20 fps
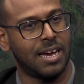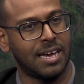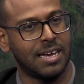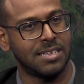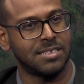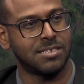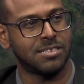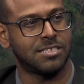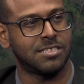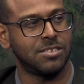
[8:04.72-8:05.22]

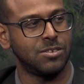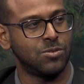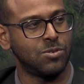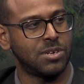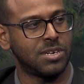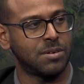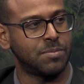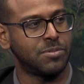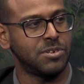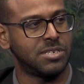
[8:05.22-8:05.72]
as you
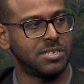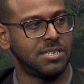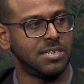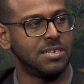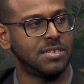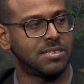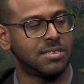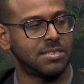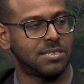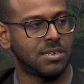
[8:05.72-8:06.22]
would
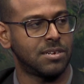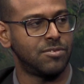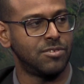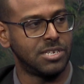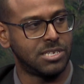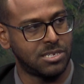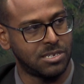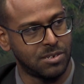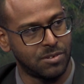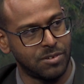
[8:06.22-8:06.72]
appreciate, is a
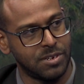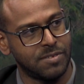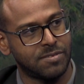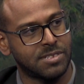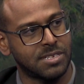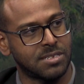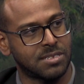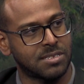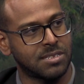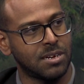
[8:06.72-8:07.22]
ridge to reef
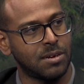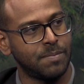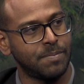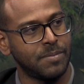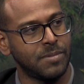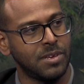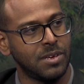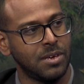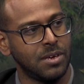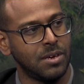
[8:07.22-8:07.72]
system,
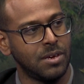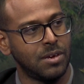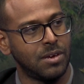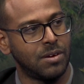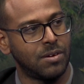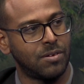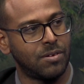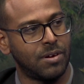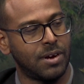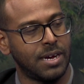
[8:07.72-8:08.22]

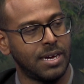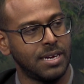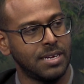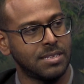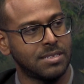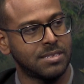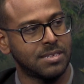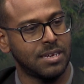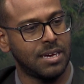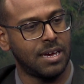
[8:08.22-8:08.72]

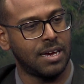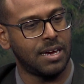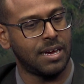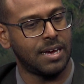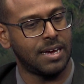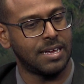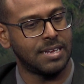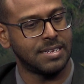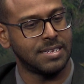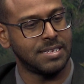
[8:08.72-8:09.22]
right?
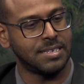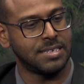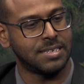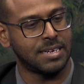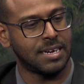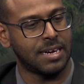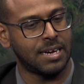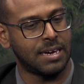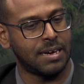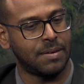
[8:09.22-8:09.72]
And
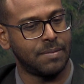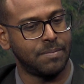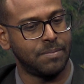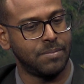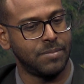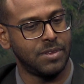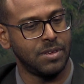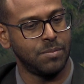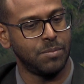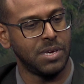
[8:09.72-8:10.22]

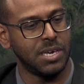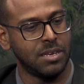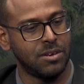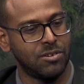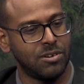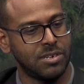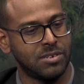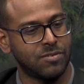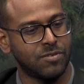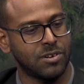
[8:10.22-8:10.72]
the Main
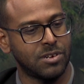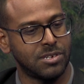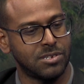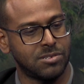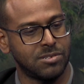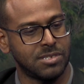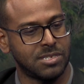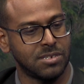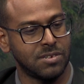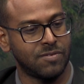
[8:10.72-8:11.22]
Ridge Forest
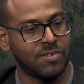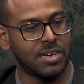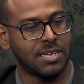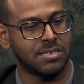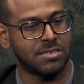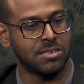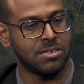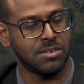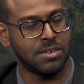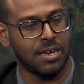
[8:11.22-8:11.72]
Reserve,
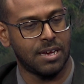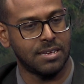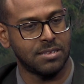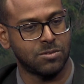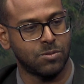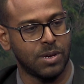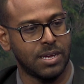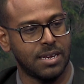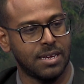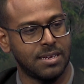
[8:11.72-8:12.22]

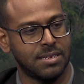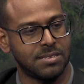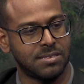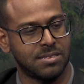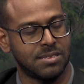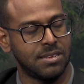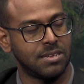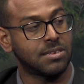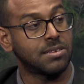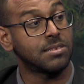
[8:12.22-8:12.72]
as well
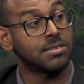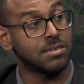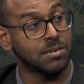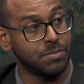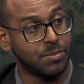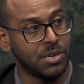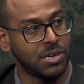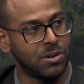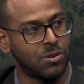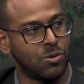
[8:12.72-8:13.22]
as Little
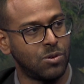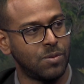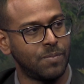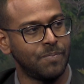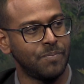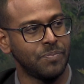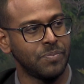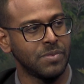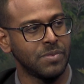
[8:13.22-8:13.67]
Tobago,